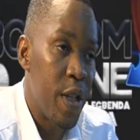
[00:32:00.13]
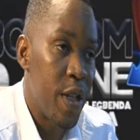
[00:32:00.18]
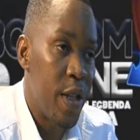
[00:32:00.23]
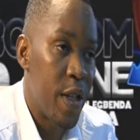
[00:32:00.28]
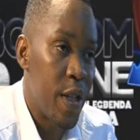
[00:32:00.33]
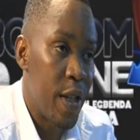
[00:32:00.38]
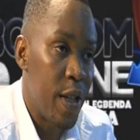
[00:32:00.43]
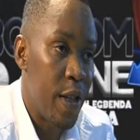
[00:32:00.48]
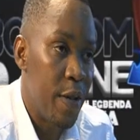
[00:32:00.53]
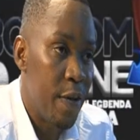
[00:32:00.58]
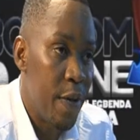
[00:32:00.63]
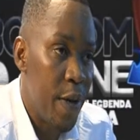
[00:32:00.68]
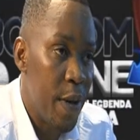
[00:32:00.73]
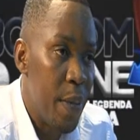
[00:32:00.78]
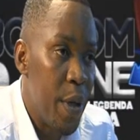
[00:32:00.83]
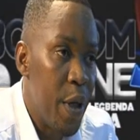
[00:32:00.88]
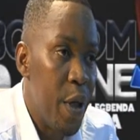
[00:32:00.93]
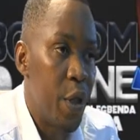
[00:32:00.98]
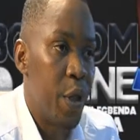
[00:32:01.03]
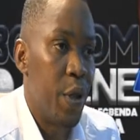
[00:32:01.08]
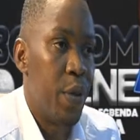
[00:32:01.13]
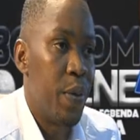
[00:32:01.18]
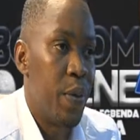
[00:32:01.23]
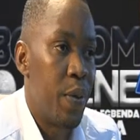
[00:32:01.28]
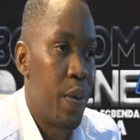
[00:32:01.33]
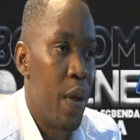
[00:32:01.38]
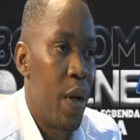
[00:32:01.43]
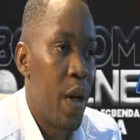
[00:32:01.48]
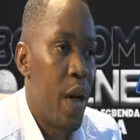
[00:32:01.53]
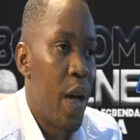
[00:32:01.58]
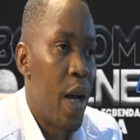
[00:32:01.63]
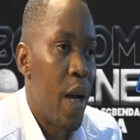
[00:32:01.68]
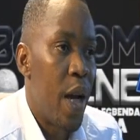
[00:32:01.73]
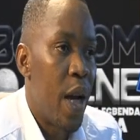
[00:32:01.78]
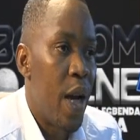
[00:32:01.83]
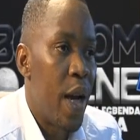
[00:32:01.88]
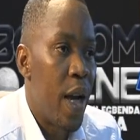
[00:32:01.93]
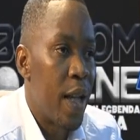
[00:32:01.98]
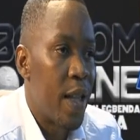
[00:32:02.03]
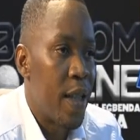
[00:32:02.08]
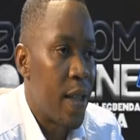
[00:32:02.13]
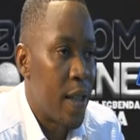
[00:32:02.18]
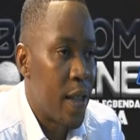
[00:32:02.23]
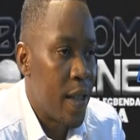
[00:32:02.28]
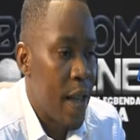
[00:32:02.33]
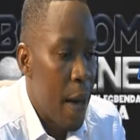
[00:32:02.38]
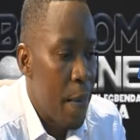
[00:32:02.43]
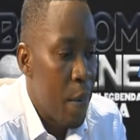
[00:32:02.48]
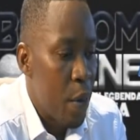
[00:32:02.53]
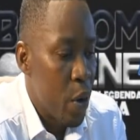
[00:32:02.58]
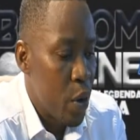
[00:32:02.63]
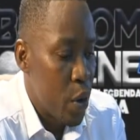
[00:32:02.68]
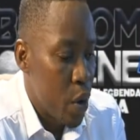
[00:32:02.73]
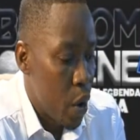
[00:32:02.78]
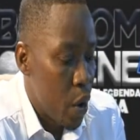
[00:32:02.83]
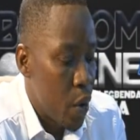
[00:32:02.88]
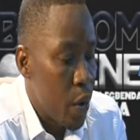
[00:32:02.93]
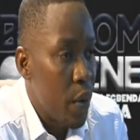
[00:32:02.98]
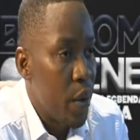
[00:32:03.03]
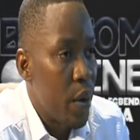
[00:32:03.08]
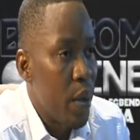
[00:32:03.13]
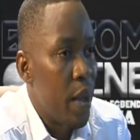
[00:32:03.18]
is inflammation. And as time goes on,